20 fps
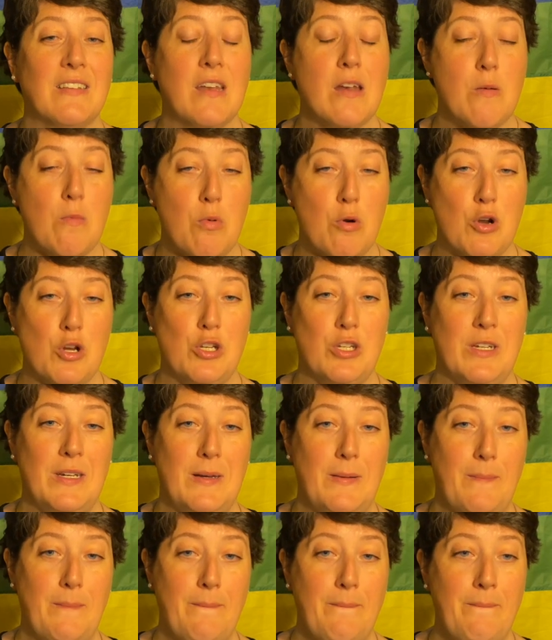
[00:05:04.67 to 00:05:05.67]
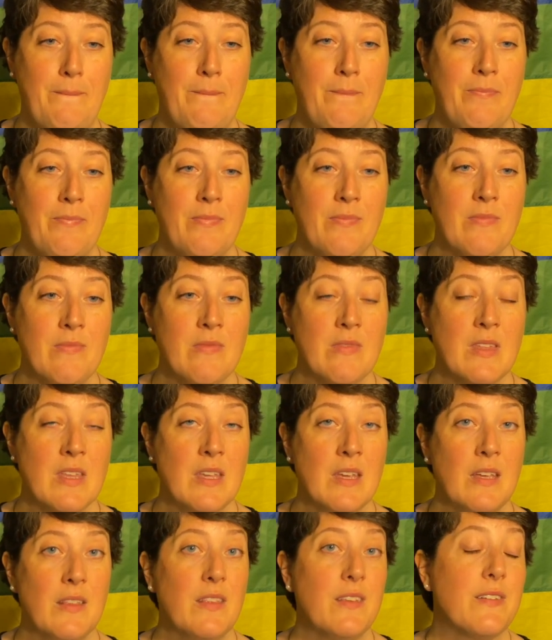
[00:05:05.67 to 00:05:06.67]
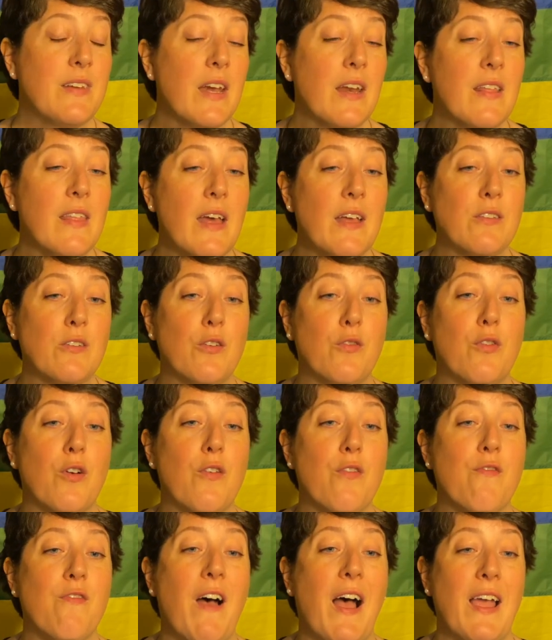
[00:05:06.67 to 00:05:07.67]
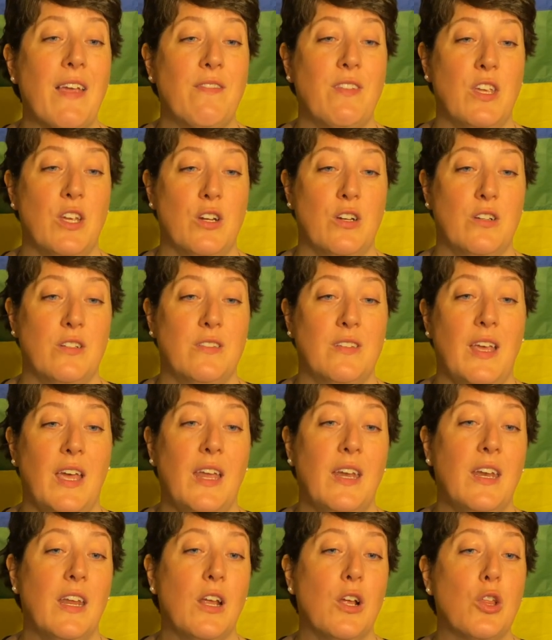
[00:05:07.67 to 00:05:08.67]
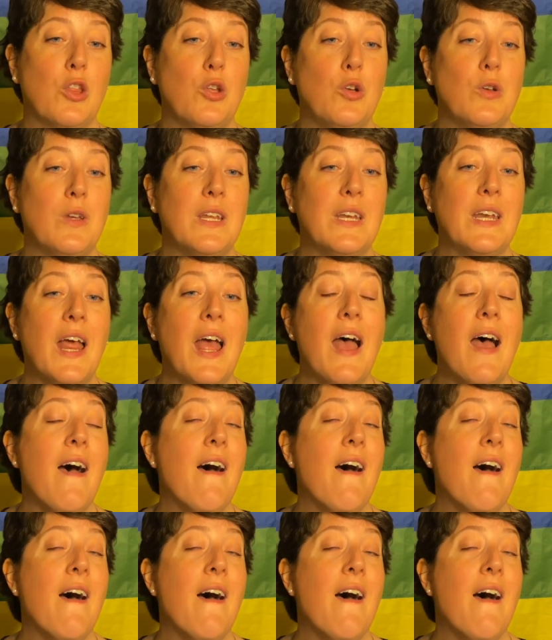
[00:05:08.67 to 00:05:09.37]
an abortion. The study lasted for 5 years and included